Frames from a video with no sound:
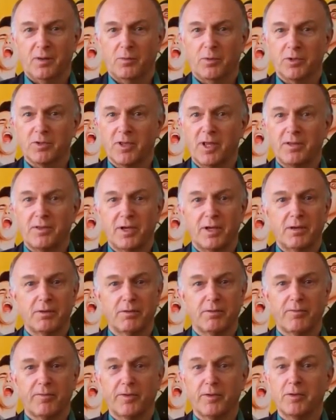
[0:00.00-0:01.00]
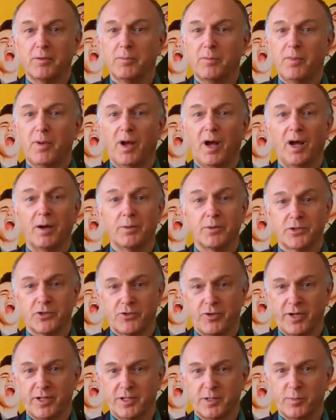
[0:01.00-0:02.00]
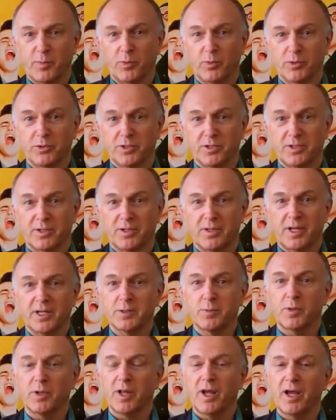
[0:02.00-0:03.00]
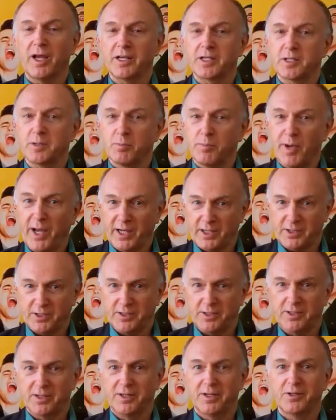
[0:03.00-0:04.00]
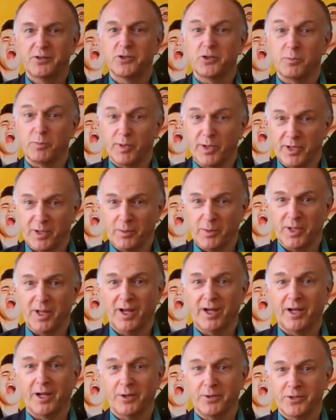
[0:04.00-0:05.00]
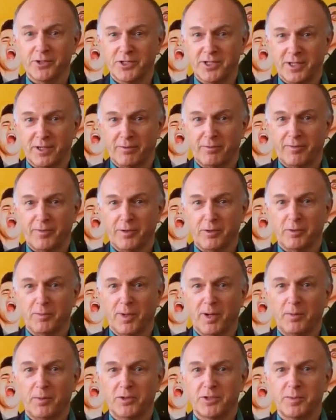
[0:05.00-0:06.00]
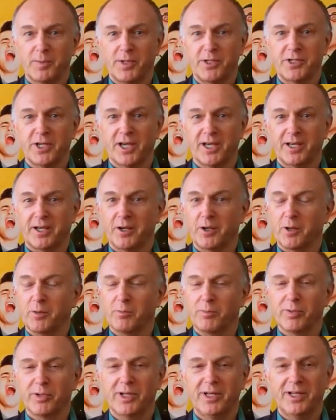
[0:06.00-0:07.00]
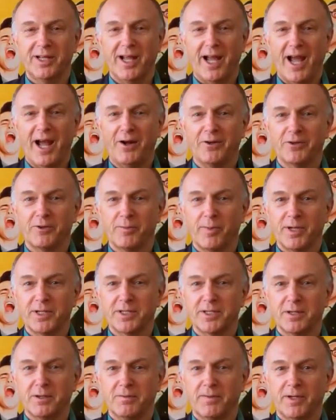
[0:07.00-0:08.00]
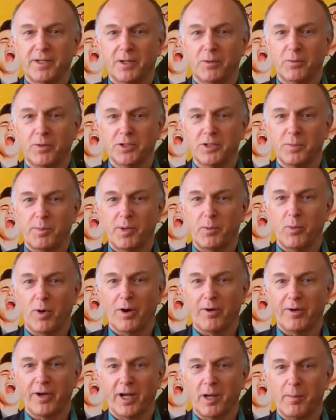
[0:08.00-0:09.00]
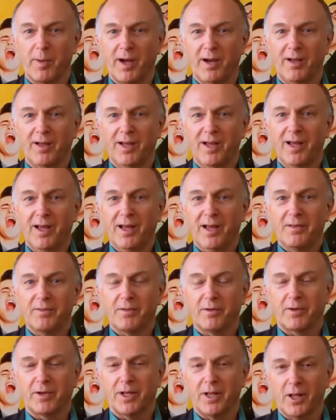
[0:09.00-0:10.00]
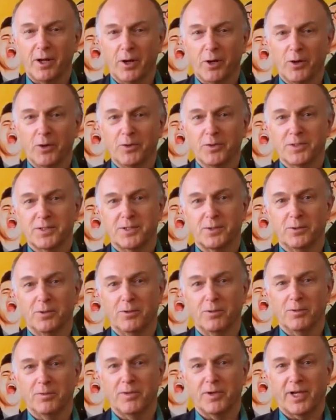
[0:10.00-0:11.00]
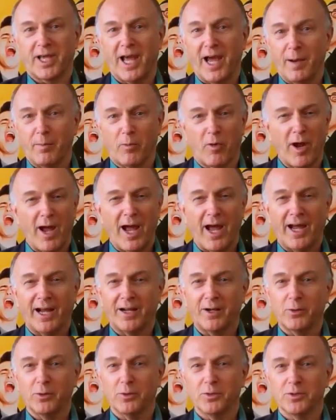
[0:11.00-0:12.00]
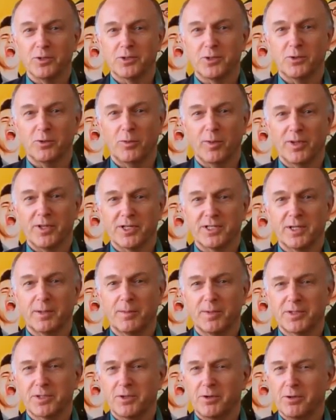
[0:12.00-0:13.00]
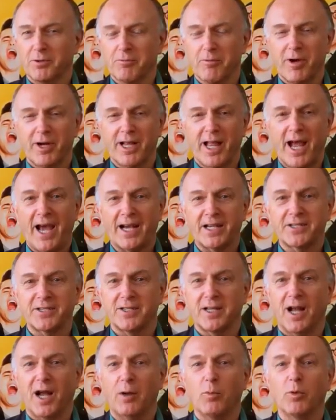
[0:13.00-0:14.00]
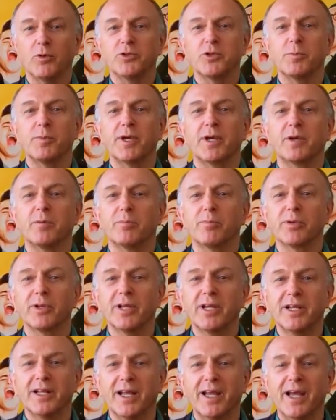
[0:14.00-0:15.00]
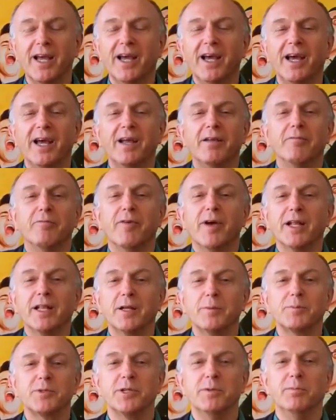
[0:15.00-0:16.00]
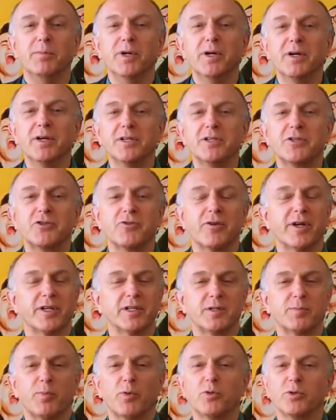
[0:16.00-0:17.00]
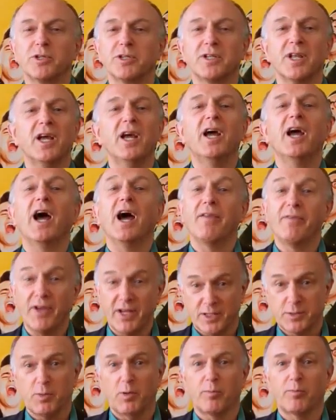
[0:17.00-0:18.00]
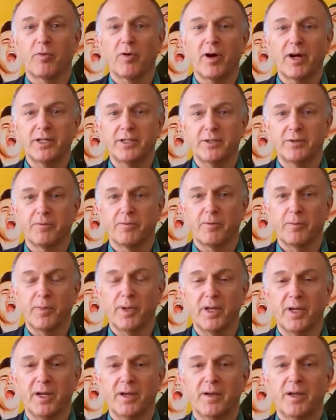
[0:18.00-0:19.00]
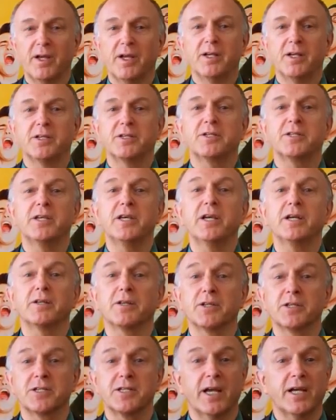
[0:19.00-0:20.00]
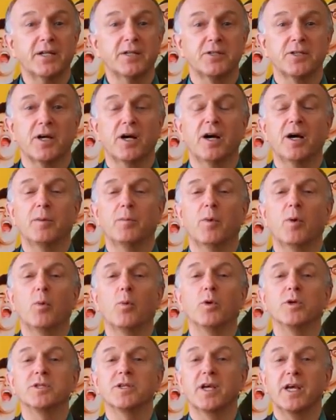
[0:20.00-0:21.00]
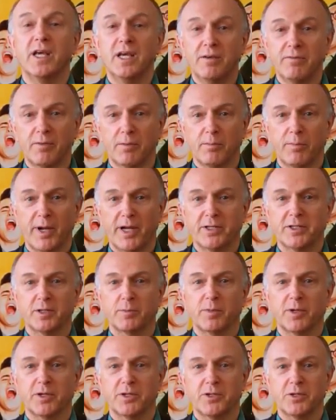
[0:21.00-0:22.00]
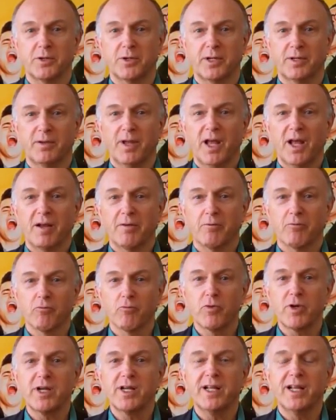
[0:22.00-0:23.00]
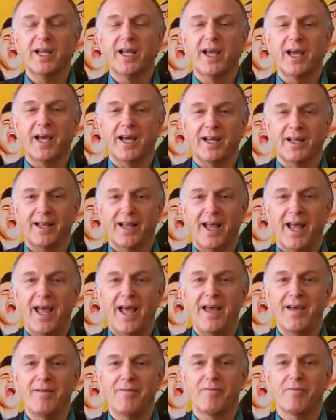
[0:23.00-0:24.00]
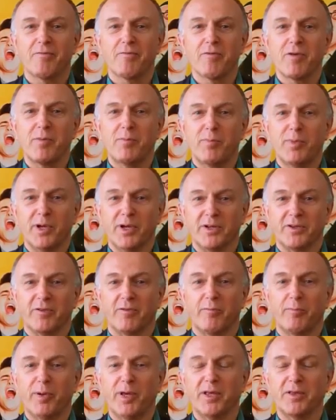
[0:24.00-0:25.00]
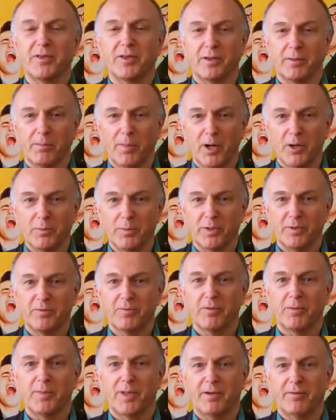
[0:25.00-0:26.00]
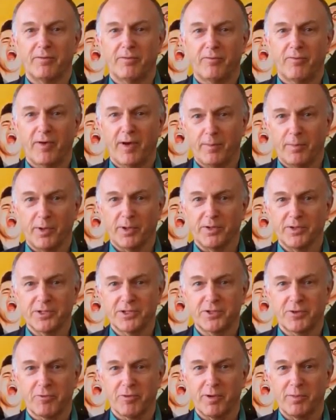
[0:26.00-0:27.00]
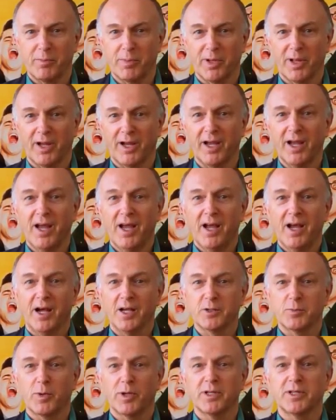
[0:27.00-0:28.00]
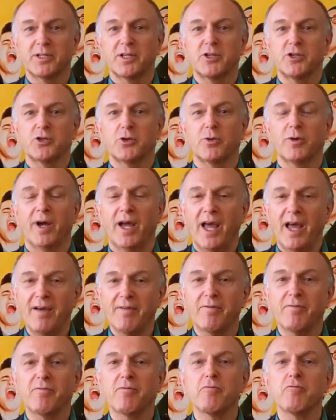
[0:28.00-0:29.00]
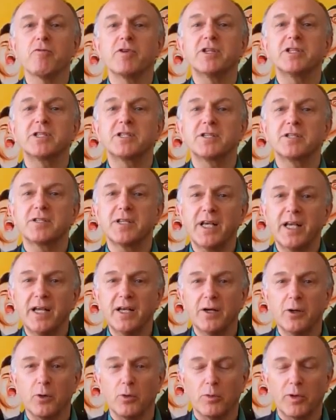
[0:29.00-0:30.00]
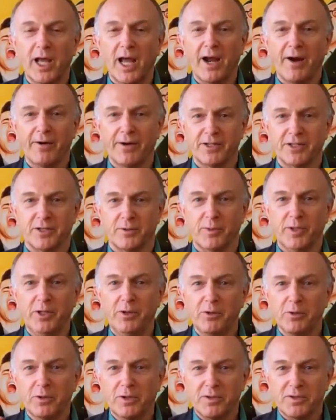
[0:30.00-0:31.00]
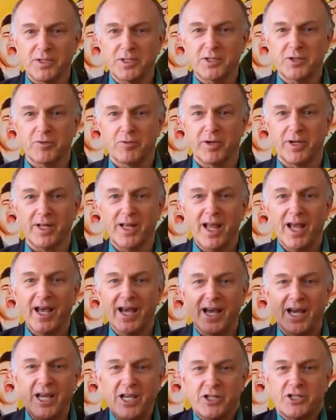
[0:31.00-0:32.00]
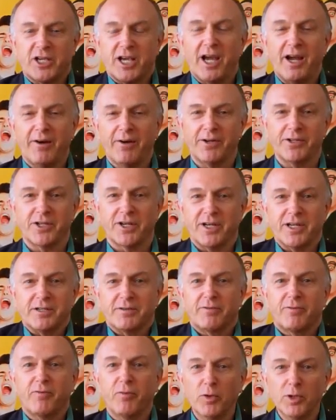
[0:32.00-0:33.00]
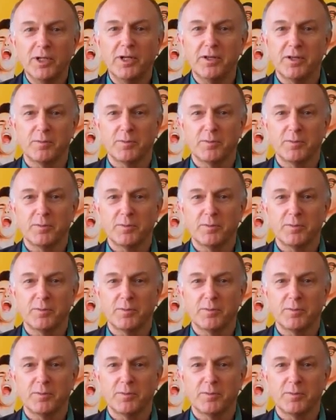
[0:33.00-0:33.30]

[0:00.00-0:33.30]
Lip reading: What did I think of the film? I was transported. That's what I expect to be when I go and see a film. I want to be taken completely out of myself. I don't want to be worrying about the clothes or the camera angles or whether someone's got the right accent. I want to be completely enveloped, immersed, transported, and that's what Pride did for me. Seeing it the second time was even better because you can really get every bit of pith and moment from that fabulous screenplay, as well as enjoy every single character. When you look at the screen, each character is fully